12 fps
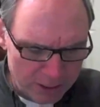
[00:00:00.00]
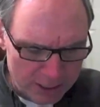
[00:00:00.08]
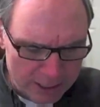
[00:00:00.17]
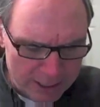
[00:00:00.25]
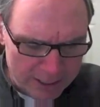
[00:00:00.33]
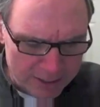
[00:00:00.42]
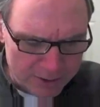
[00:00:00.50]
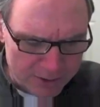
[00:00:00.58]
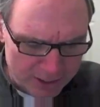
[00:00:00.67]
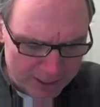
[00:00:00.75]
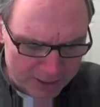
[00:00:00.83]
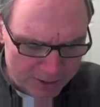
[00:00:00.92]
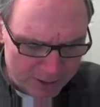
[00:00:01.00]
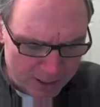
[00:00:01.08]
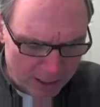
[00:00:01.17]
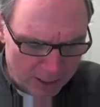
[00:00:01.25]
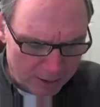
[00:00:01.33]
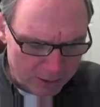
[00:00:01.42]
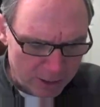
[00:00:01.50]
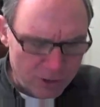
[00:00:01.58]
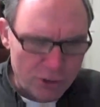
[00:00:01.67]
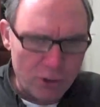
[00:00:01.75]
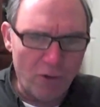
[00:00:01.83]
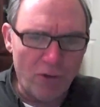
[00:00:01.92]
is a
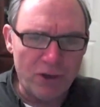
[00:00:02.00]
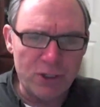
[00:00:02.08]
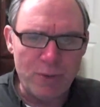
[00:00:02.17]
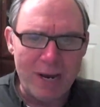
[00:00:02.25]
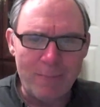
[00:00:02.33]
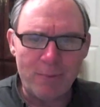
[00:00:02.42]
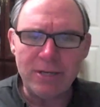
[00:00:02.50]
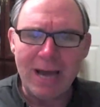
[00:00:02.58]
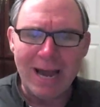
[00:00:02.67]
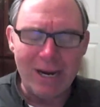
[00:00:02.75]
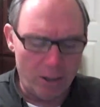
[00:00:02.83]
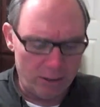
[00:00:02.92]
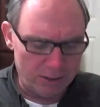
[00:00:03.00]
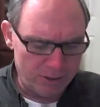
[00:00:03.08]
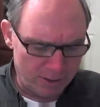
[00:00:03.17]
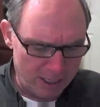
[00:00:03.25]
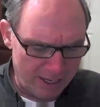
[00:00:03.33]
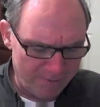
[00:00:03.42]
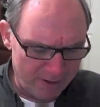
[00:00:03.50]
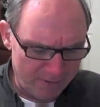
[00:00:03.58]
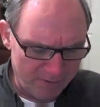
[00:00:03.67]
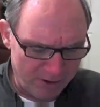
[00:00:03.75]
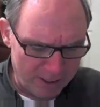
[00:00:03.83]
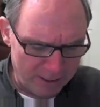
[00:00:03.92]
toothless paper tiger. It's a kind of a
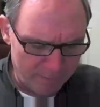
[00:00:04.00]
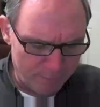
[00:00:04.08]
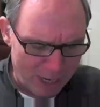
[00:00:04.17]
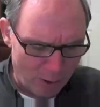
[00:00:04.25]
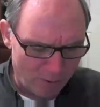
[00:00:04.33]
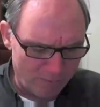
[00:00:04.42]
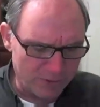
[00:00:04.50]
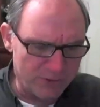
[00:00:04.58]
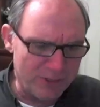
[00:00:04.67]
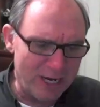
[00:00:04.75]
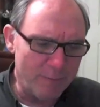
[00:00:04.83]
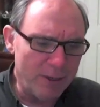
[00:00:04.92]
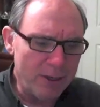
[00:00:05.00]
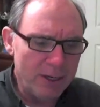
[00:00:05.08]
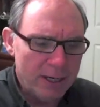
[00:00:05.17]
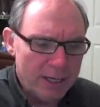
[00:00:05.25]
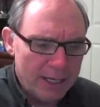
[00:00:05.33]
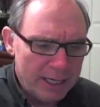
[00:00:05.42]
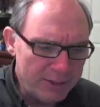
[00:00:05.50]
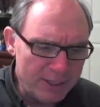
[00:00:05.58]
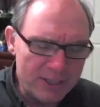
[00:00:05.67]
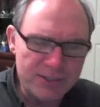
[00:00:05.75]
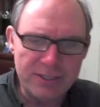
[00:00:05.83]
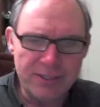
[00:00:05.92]
very powerful statement. He
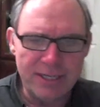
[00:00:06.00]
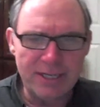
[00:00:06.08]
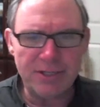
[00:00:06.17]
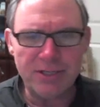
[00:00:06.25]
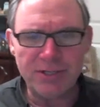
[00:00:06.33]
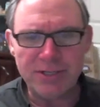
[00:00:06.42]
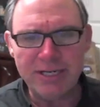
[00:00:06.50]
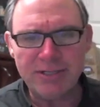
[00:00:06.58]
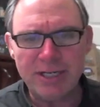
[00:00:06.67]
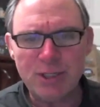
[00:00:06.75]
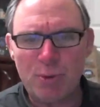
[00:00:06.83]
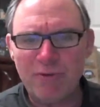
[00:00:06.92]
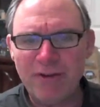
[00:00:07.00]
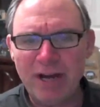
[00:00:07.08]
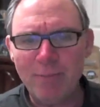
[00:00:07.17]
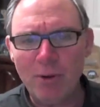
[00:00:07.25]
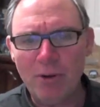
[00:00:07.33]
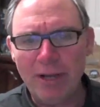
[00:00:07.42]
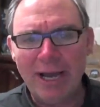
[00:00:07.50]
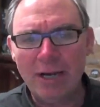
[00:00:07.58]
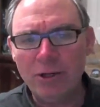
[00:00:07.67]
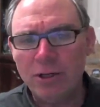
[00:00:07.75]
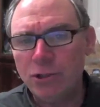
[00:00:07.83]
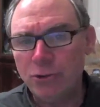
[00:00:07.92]
says it's a disease that's preventable
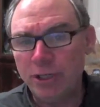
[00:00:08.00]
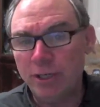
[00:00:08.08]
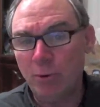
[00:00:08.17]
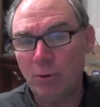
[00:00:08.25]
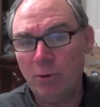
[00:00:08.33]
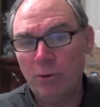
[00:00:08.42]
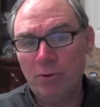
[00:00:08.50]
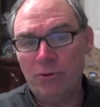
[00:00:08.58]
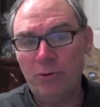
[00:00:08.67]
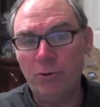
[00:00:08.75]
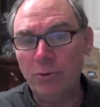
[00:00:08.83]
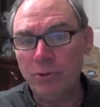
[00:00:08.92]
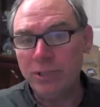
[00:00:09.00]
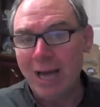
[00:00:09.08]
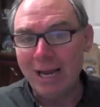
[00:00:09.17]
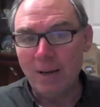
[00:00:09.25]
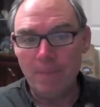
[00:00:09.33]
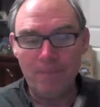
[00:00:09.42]
and treatable through diet.